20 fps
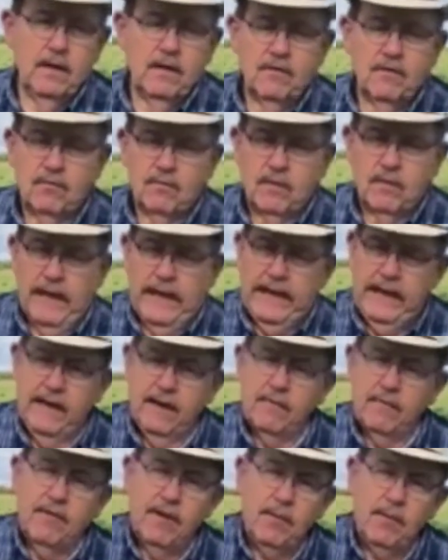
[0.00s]
So the
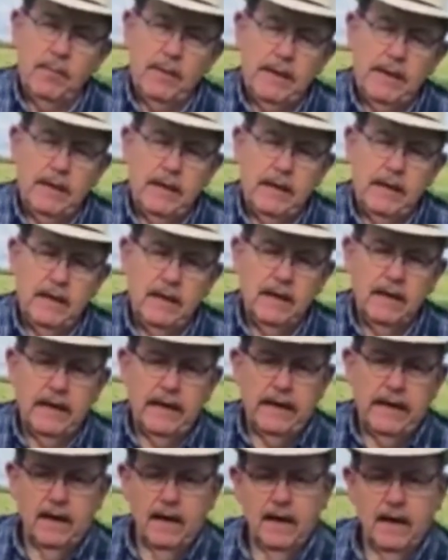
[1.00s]
Angus EPD
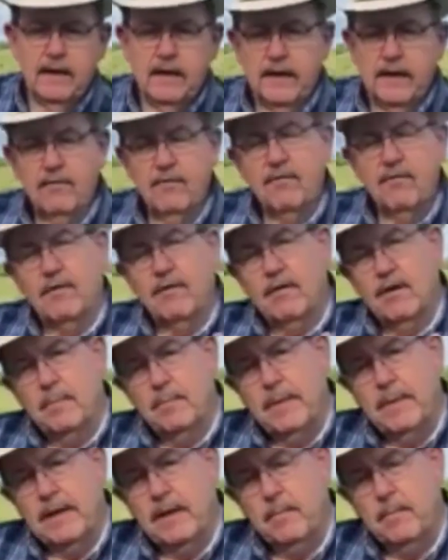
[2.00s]
cannot necessarily
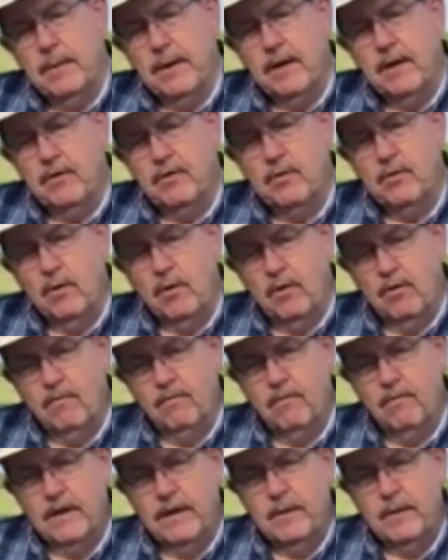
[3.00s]
be compared to a
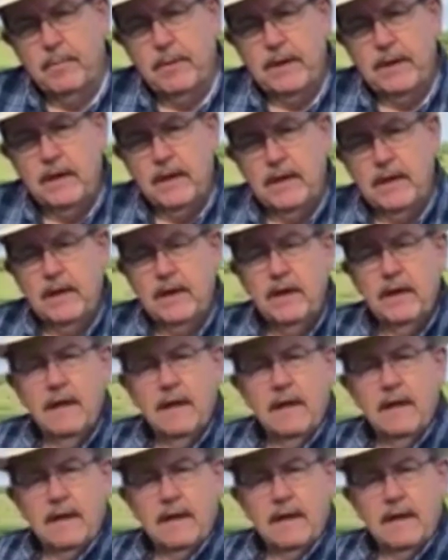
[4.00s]
Hereford EPD,